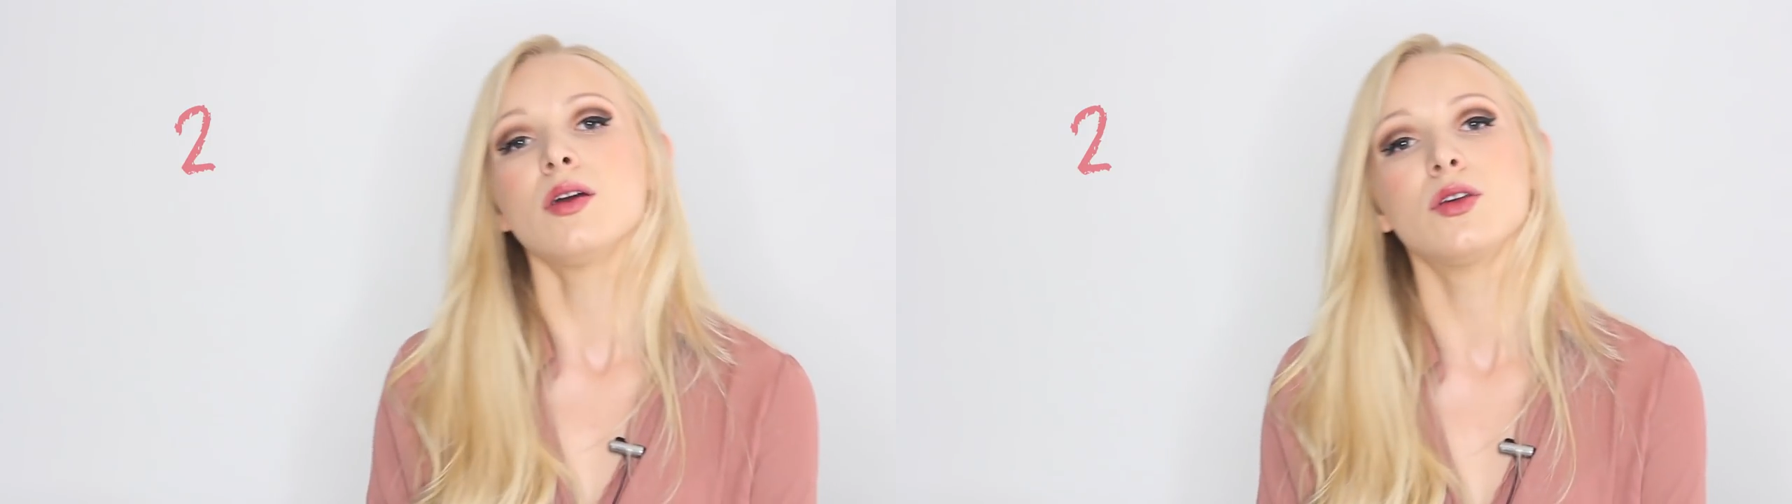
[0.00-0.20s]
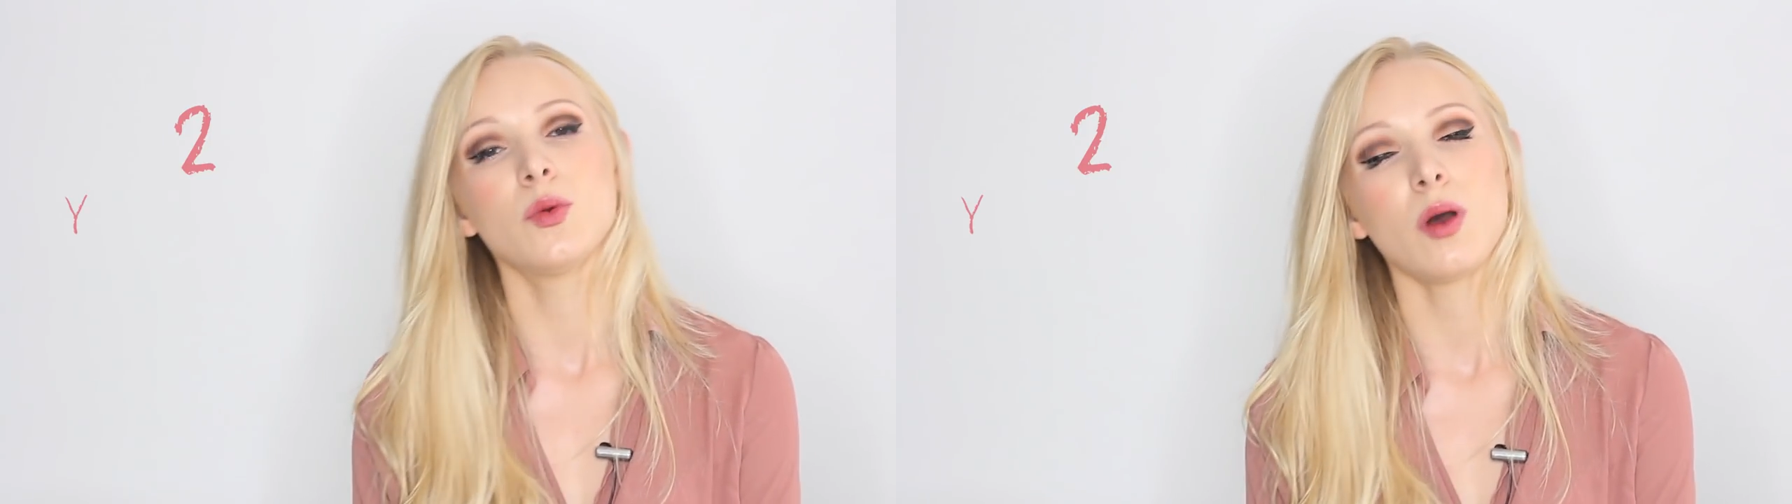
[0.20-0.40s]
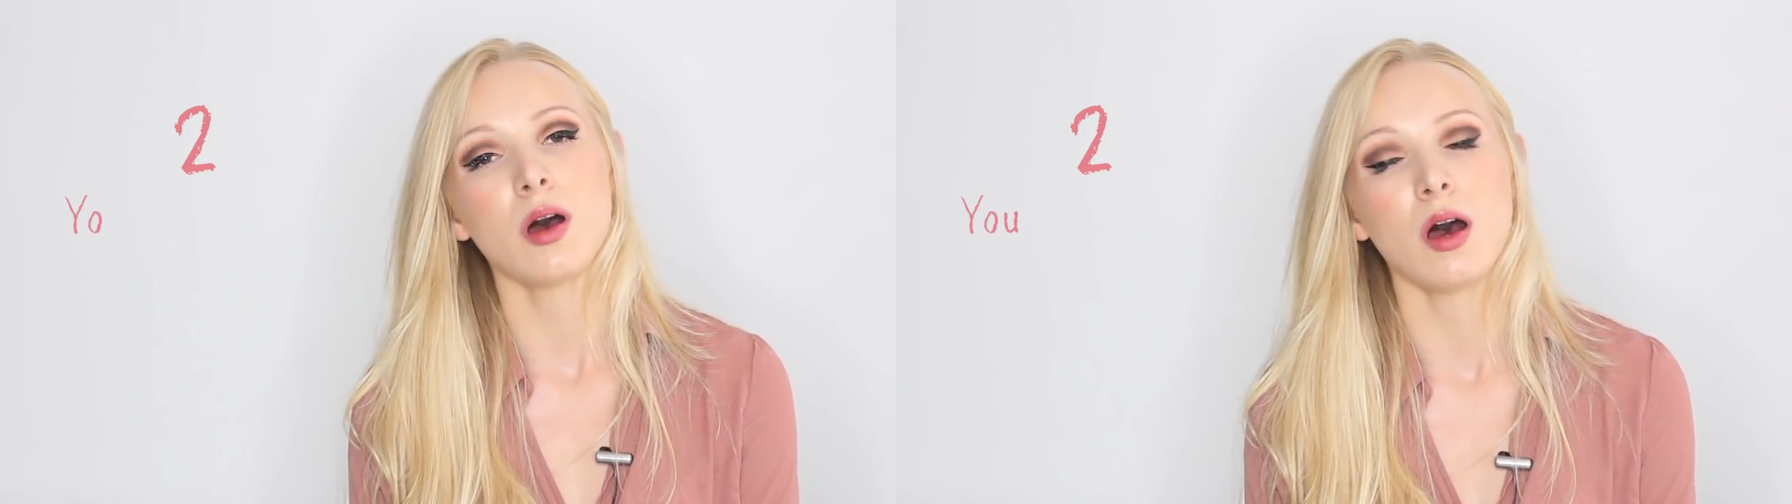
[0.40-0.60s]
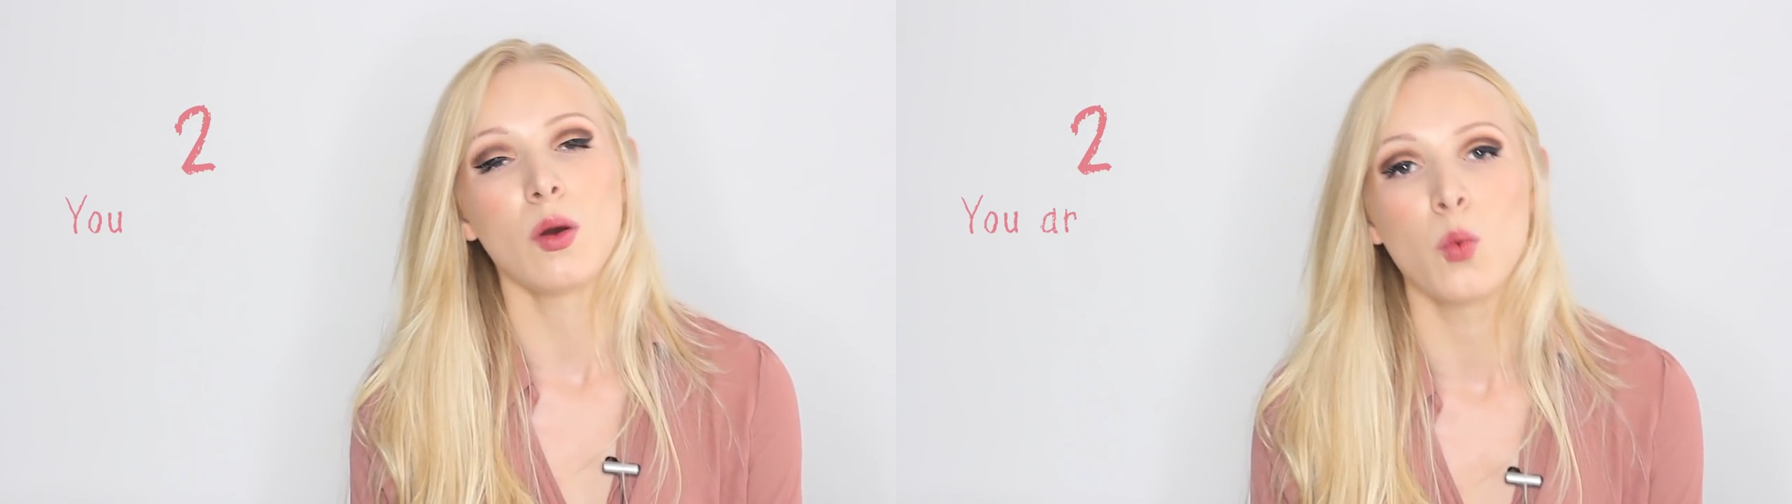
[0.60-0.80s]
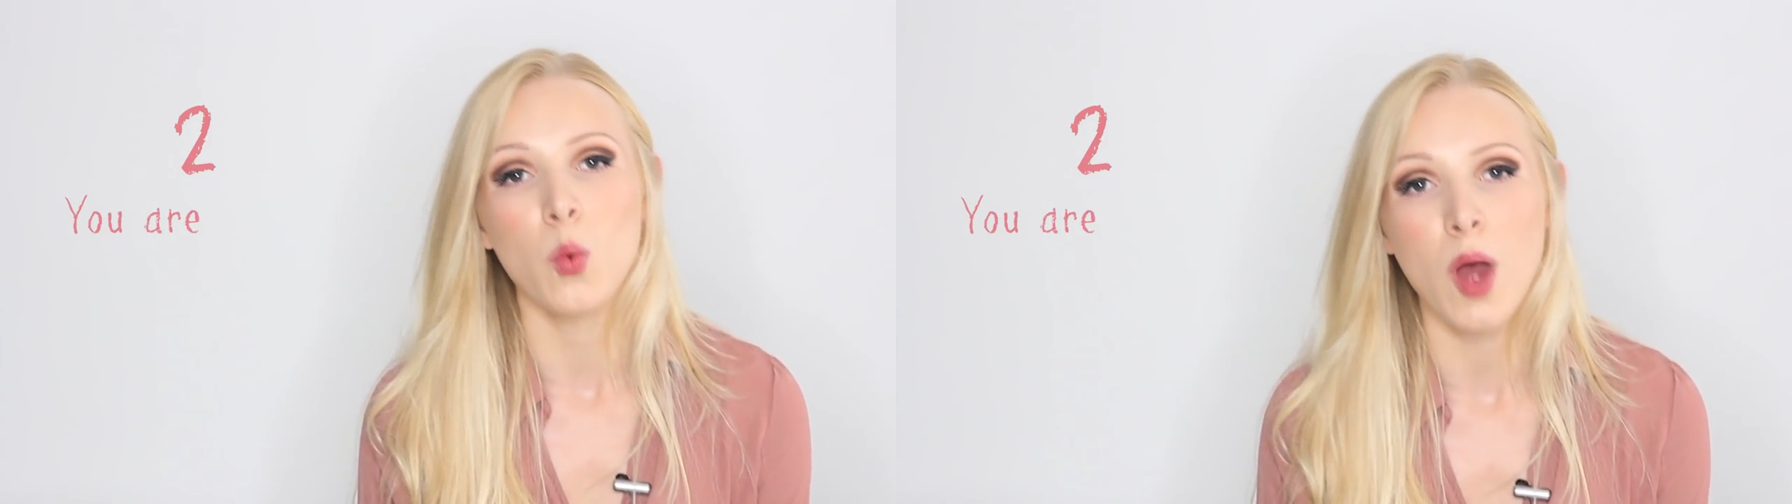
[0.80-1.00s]
you are
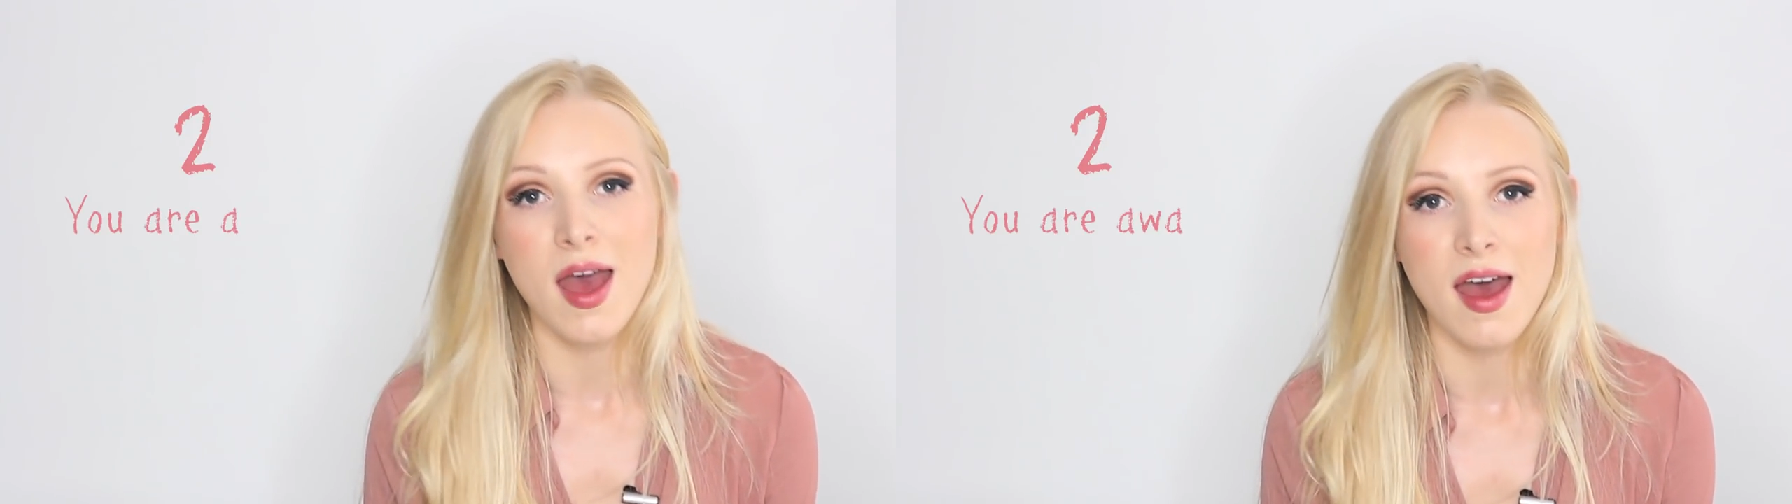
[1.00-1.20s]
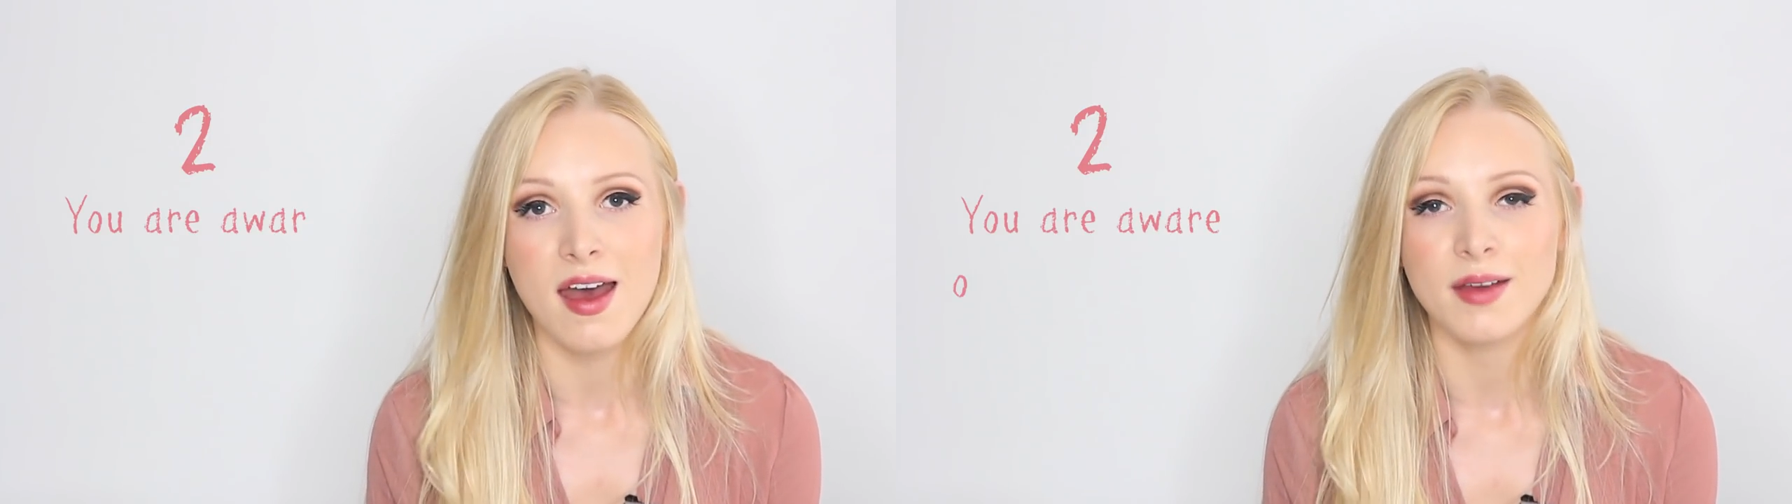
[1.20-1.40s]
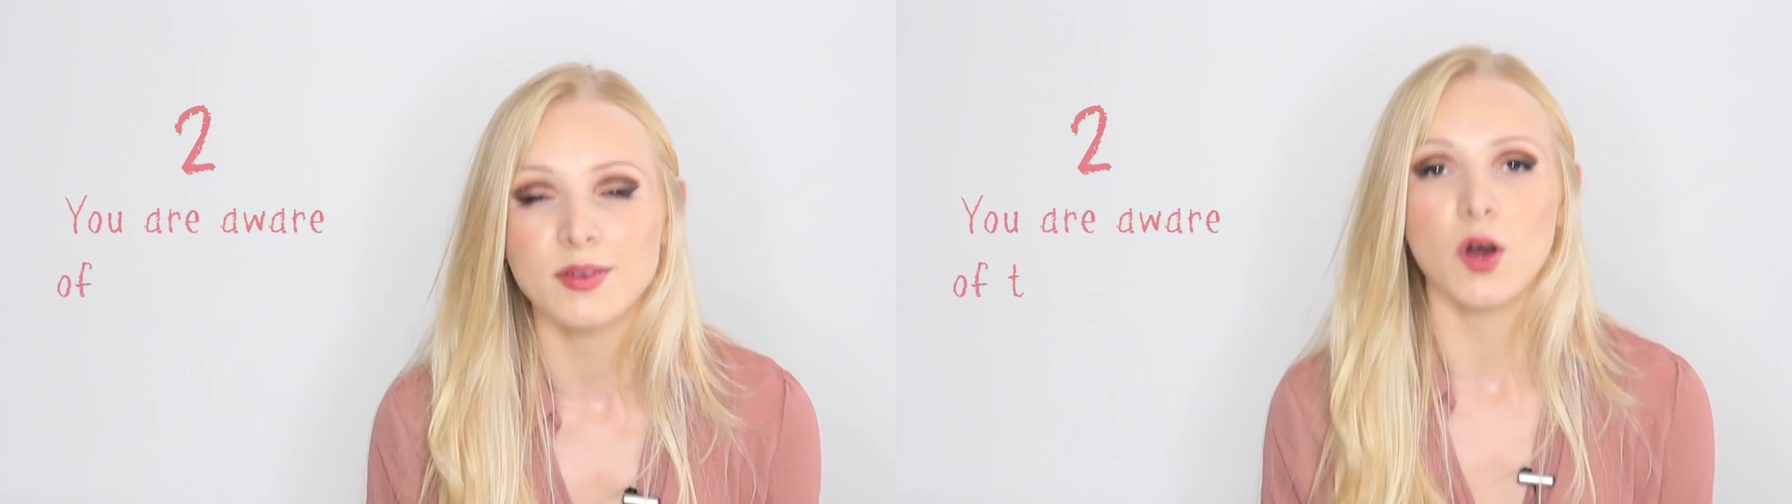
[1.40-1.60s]
aware